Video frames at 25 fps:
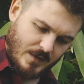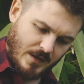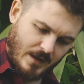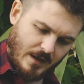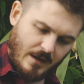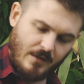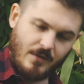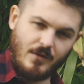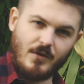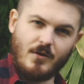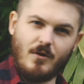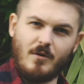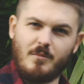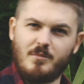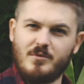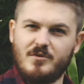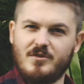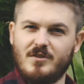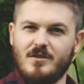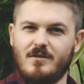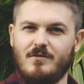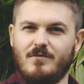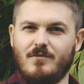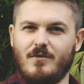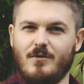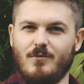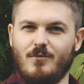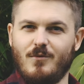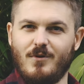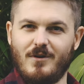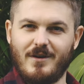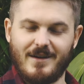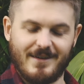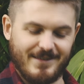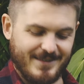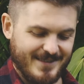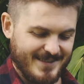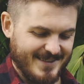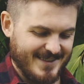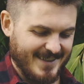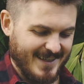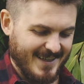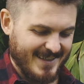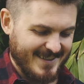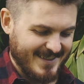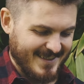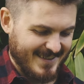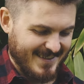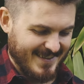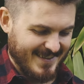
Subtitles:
And the opposite from what I said.